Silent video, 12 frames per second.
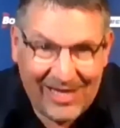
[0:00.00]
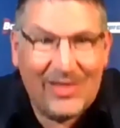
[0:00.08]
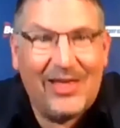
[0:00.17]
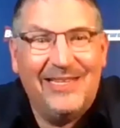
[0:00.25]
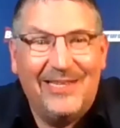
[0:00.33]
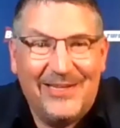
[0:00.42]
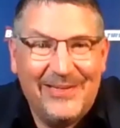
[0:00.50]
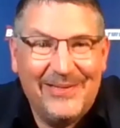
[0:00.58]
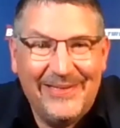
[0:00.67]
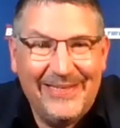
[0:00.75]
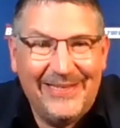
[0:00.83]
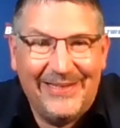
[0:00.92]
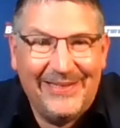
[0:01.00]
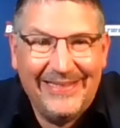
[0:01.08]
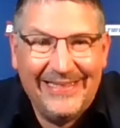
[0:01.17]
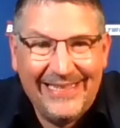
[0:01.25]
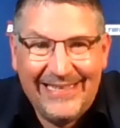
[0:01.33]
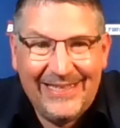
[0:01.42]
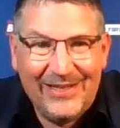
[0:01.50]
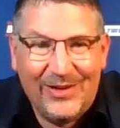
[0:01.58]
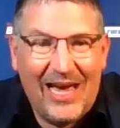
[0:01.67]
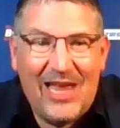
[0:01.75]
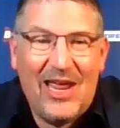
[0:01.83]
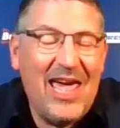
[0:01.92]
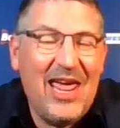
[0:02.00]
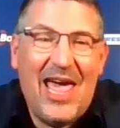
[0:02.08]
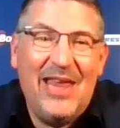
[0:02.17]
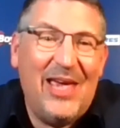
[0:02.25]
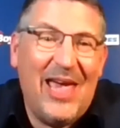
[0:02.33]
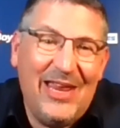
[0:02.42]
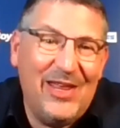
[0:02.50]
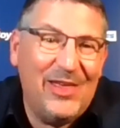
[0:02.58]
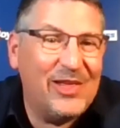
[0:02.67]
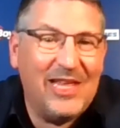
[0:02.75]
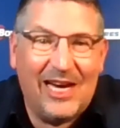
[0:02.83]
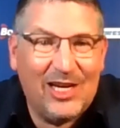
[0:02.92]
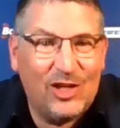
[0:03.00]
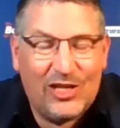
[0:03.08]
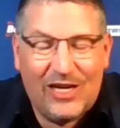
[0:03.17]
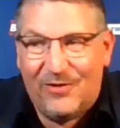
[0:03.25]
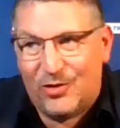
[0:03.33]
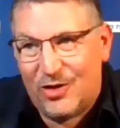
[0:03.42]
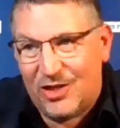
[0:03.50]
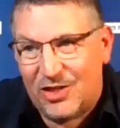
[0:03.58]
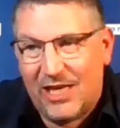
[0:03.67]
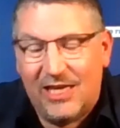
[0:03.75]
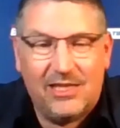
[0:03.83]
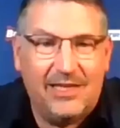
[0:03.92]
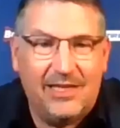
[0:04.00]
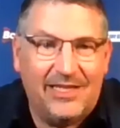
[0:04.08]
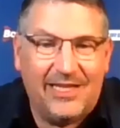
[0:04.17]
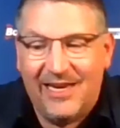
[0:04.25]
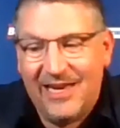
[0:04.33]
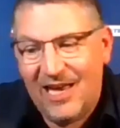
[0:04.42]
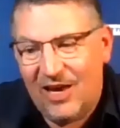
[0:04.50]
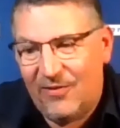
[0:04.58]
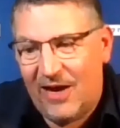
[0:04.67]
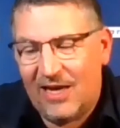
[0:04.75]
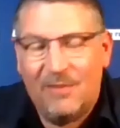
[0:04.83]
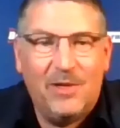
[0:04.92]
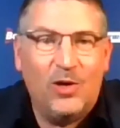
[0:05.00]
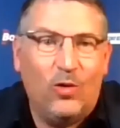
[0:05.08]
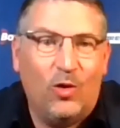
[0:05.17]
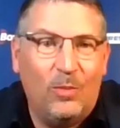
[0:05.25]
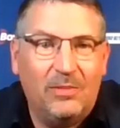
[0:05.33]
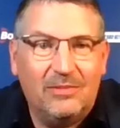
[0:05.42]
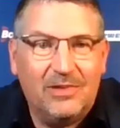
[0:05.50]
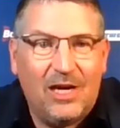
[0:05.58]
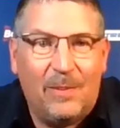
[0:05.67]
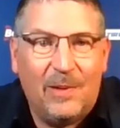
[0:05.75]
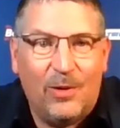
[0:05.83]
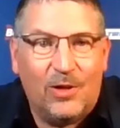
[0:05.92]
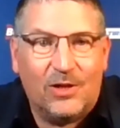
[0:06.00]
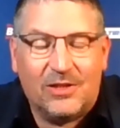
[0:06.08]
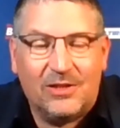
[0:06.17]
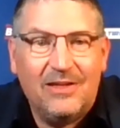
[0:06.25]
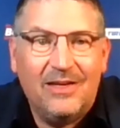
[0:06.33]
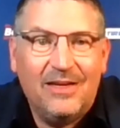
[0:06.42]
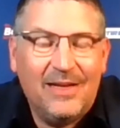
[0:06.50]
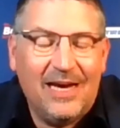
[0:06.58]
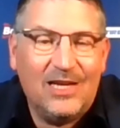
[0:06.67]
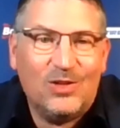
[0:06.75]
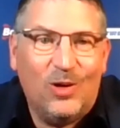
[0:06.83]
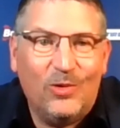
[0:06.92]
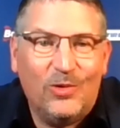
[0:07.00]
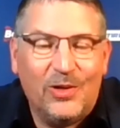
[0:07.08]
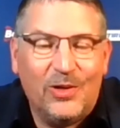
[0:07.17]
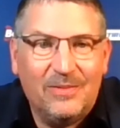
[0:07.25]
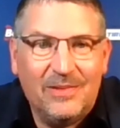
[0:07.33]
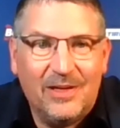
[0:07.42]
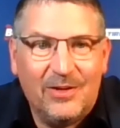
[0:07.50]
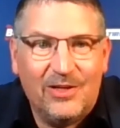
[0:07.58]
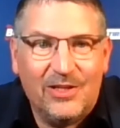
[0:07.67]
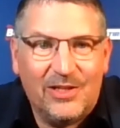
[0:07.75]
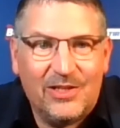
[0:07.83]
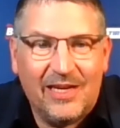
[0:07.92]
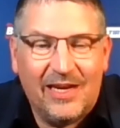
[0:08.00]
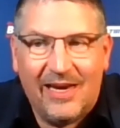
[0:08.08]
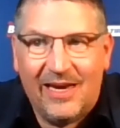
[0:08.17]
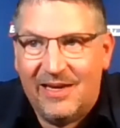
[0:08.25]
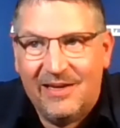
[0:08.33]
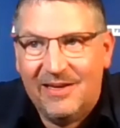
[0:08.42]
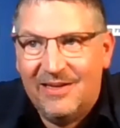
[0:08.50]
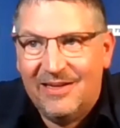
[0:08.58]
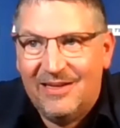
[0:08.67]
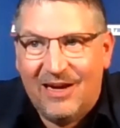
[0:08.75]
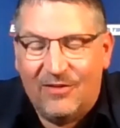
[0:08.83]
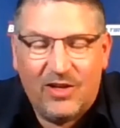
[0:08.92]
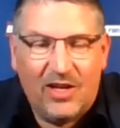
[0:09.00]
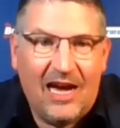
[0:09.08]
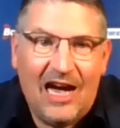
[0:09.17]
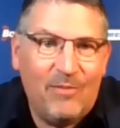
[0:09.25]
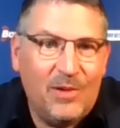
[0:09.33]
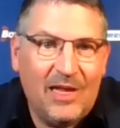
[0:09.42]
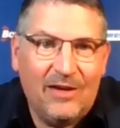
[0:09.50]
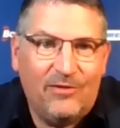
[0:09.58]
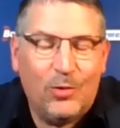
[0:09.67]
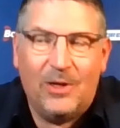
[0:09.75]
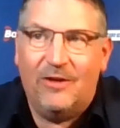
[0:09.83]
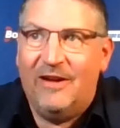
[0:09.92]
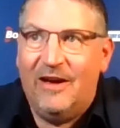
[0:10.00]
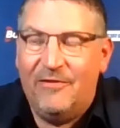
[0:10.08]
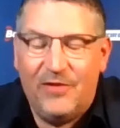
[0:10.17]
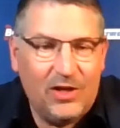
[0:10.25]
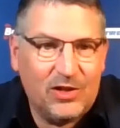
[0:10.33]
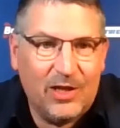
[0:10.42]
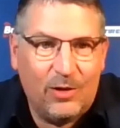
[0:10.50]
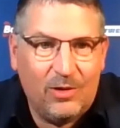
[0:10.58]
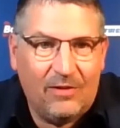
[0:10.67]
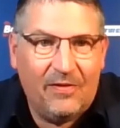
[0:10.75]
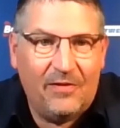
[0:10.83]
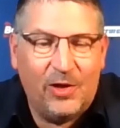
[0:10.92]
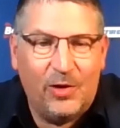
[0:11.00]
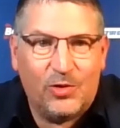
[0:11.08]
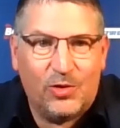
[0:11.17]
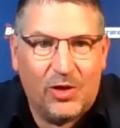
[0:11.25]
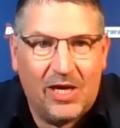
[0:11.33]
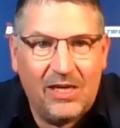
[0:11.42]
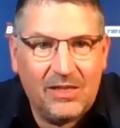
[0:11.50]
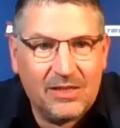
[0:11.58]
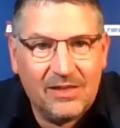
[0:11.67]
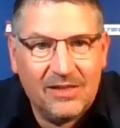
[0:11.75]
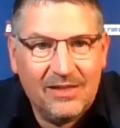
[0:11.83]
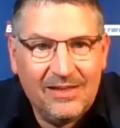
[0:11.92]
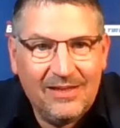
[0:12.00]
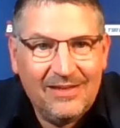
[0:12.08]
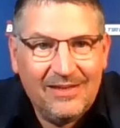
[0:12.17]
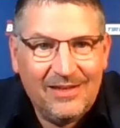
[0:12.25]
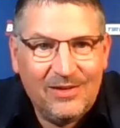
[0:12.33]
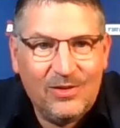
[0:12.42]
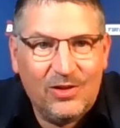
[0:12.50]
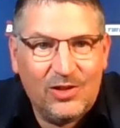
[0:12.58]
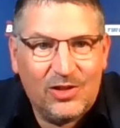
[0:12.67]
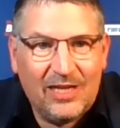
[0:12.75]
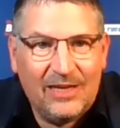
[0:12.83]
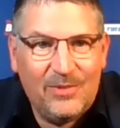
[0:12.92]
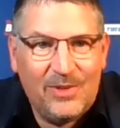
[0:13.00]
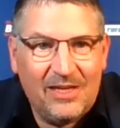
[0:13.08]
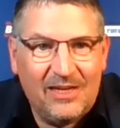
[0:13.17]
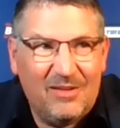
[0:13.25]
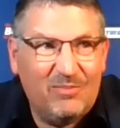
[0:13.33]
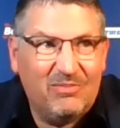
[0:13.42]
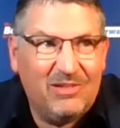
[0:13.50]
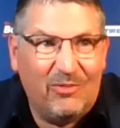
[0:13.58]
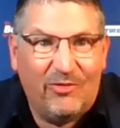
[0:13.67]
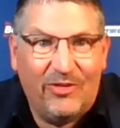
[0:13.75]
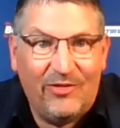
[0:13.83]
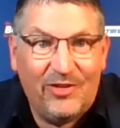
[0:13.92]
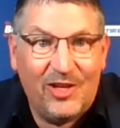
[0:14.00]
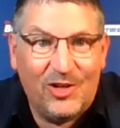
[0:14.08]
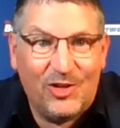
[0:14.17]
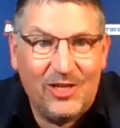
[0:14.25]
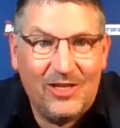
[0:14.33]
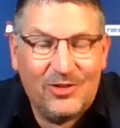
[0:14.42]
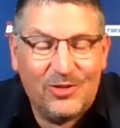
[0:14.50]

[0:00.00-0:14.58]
things. No. Anything that I can travel to, it's nice and easy. If I can be home a couple of hours, that's what I'll do. You know, it's I've done it half my life, 25 years now. I've lived out of a suitcase. You know, it's time to. I'm 50 this year, so